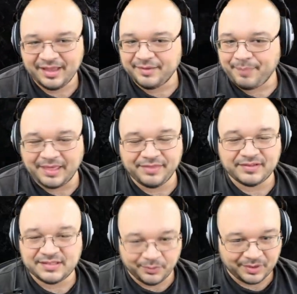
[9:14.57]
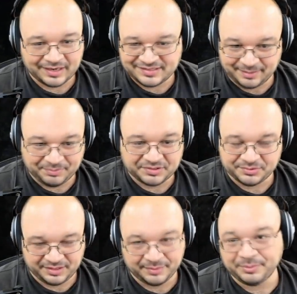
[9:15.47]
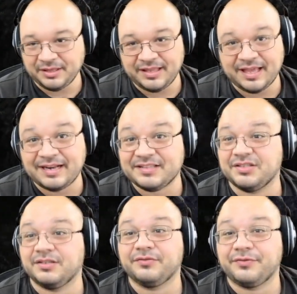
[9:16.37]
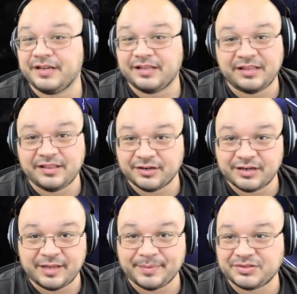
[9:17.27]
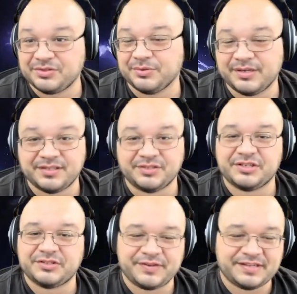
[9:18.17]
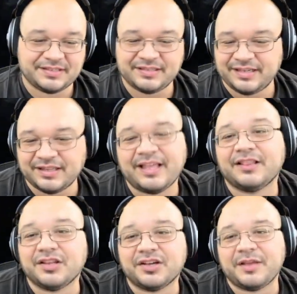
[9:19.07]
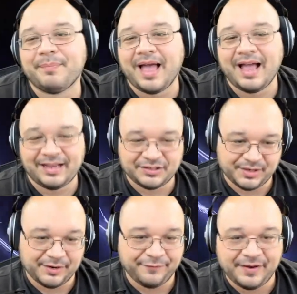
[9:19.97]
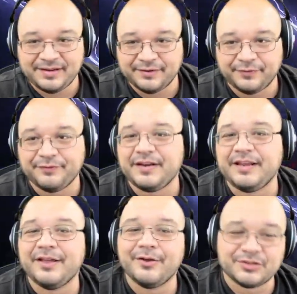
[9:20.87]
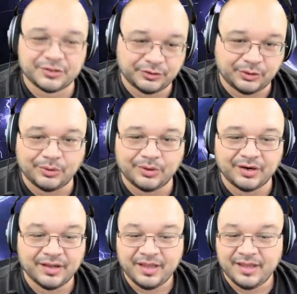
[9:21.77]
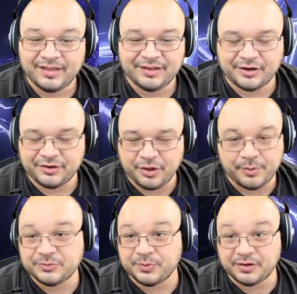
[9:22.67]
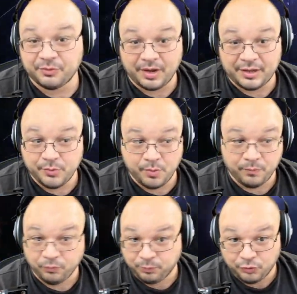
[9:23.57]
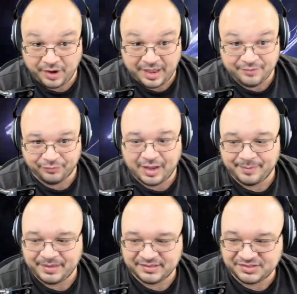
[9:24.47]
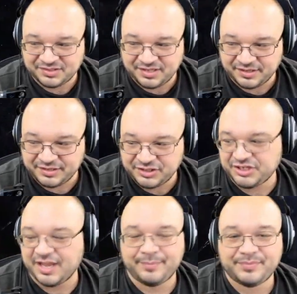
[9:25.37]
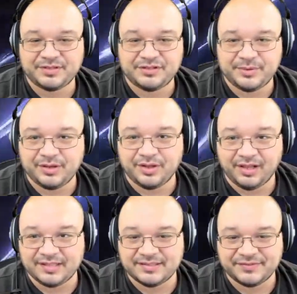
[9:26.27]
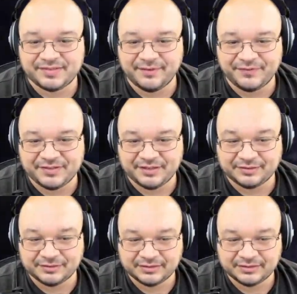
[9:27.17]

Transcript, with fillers: Path of Exile 1, I skipped the story completely. I didn't start really learning about the story until just recently and like looking back and trying to find different videos or lore you know, you always wonder why you were grave robbing and stealing gems and doing all kinds of stuff. So